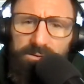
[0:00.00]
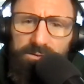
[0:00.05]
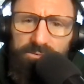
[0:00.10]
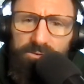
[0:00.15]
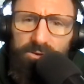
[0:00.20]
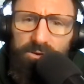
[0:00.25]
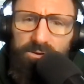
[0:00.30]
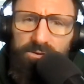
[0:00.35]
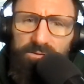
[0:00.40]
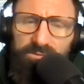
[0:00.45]

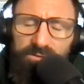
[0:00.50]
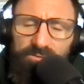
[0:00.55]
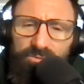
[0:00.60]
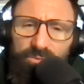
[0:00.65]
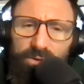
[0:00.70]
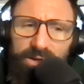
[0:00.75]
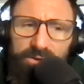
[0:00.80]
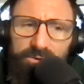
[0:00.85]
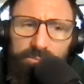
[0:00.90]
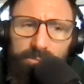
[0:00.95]
It's all good stuff.
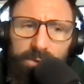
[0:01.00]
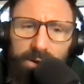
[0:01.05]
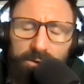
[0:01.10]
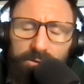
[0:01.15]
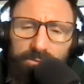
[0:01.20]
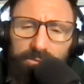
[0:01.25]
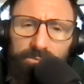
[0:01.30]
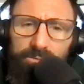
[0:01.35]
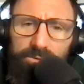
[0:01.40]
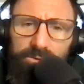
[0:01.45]
So I do my
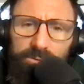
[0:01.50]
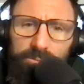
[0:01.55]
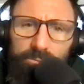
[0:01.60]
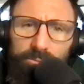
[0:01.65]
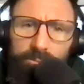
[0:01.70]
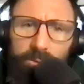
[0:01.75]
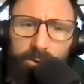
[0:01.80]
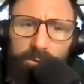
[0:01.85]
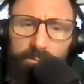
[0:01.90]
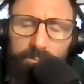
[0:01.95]
own,
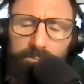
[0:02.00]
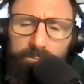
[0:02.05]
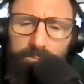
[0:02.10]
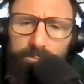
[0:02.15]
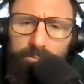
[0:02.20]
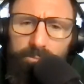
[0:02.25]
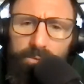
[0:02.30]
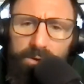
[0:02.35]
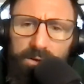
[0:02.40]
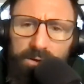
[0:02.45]
remote
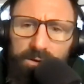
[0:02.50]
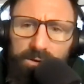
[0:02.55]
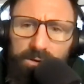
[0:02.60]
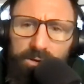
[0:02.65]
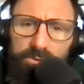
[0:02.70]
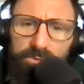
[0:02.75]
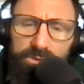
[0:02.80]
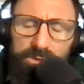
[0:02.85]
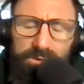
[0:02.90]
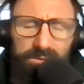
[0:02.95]

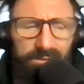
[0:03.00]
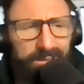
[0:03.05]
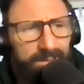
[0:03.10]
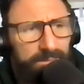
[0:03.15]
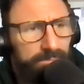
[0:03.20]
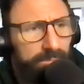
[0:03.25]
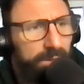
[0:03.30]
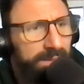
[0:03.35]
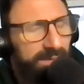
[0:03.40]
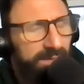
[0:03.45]
coaching. Oh,
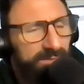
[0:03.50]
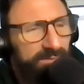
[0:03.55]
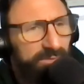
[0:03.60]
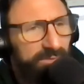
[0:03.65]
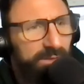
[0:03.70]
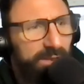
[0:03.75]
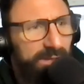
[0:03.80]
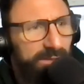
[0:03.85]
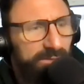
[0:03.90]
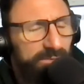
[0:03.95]
I guess
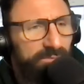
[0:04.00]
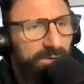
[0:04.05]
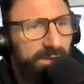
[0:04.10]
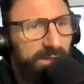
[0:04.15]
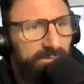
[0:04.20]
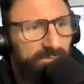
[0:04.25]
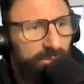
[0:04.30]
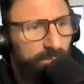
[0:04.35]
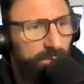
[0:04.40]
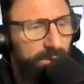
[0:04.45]
you could actually
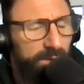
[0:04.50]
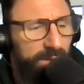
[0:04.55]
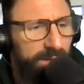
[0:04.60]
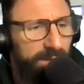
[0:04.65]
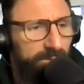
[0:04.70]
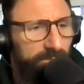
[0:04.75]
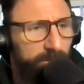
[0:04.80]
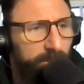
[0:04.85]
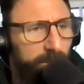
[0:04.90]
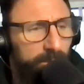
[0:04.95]
find if you want
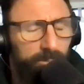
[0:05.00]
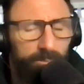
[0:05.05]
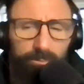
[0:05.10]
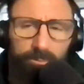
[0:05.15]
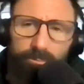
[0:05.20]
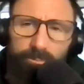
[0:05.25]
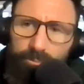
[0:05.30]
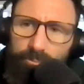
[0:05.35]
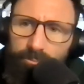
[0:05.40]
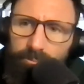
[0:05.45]
like remote
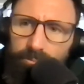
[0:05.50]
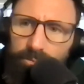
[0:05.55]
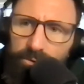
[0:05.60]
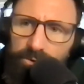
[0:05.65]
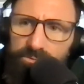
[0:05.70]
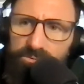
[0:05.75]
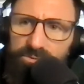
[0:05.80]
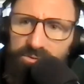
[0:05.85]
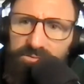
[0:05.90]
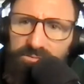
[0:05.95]

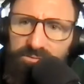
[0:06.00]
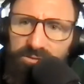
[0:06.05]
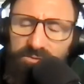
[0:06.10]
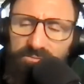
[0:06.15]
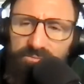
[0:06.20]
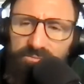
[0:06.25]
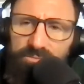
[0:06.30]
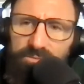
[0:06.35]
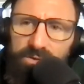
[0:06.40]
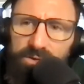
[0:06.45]
coaching and
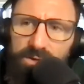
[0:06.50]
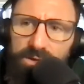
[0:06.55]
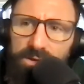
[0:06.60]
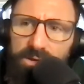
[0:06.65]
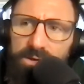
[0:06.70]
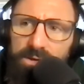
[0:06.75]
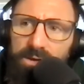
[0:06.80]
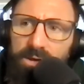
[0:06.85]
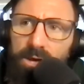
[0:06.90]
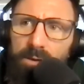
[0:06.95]
stuff.
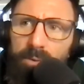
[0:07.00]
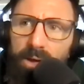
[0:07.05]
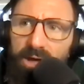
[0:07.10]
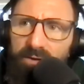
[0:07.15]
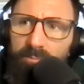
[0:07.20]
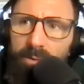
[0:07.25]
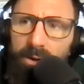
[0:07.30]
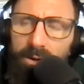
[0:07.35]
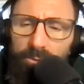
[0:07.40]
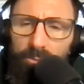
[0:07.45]
I
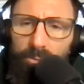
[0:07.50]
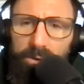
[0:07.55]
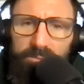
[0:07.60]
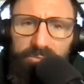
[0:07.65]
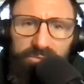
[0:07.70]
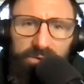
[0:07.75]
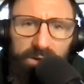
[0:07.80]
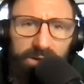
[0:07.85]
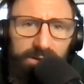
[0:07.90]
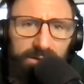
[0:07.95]
have my own
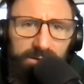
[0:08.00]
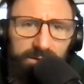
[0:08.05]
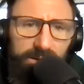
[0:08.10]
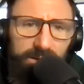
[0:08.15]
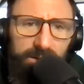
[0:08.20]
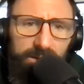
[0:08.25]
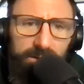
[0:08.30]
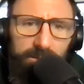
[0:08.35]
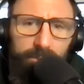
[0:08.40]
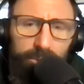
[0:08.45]
website,
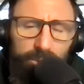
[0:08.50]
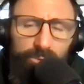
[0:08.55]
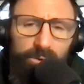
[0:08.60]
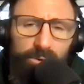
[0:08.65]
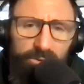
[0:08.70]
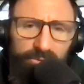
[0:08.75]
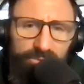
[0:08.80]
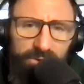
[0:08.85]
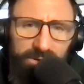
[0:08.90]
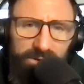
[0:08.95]

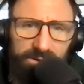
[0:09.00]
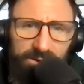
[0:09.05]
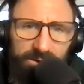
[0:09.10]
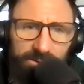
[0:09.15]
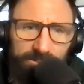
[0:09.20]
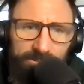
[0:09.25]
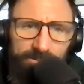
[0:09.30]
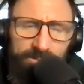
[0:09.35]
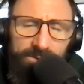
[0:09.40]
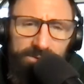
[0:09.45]

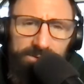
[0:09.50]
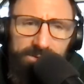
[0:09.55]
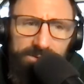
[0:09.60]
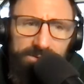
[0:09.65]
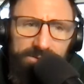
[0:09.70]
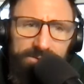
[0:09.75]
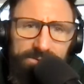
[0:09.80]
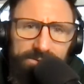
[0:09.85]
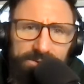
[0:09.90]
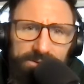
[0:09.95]
billgrunler.com.
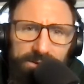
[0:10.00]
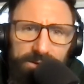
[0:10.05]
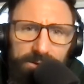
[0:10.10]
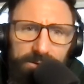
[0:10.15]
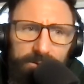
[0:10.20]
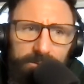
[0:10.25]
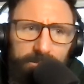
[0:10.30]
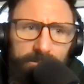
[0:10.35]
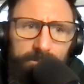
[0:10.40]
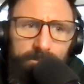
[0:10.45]

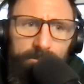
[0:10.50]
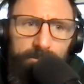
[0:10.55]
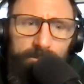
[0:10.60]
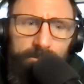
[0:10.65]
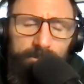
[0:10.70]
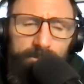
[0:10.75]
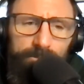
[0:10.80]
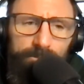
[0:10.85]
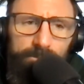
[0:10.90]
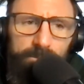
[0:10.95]

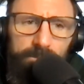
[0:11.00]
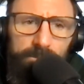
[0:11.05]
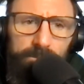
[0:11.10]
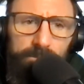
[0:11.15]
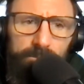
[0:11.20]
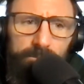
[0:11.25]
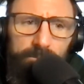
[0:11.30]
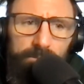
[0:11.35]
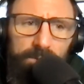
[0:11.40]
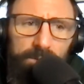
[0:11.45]
Um,
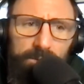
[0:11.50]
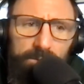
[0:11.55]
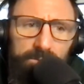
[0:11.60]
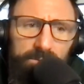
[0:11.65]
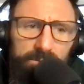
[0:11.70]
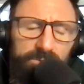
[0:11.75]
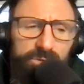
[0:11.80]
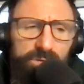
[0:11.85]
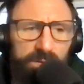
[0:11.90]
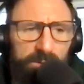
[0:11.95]

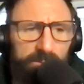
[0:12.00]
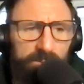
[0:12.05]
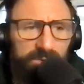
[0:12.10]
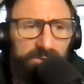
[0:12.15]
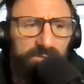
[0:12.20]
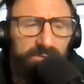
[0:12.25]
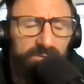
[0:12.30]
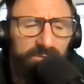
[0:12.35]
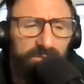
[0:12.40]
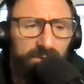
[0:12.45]
the gym
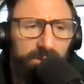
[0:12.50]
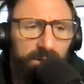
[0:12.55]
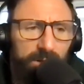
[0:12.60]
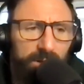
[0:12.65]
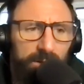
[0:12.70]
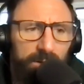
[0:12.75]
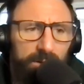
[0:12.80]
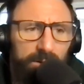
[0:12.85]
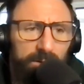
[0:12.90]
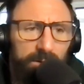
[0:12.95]
is
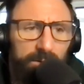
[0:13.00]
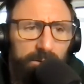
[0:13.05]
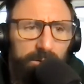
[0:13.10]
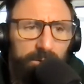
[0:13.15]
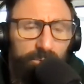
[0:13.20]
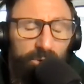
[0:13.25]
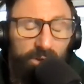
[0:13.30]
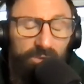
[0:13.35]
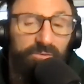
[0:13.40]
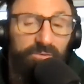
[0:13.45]

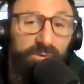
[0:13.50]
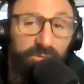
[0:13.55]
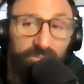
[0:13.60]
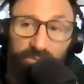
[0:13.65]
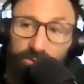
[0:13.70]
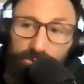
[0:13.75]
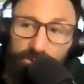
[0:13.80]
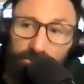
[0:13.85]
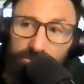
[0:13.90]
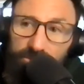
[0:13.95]

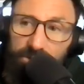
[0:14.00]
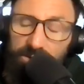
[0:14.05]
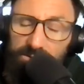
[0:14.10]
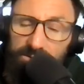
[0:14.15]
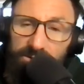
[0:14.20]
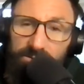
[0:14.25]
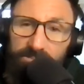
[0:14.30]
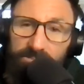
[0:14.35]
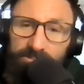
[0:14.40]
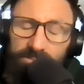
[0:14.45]

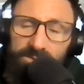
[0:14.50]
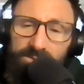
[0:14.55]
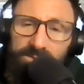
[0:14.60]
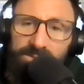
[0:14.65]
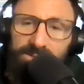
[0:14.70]
CrossFitInferno.com.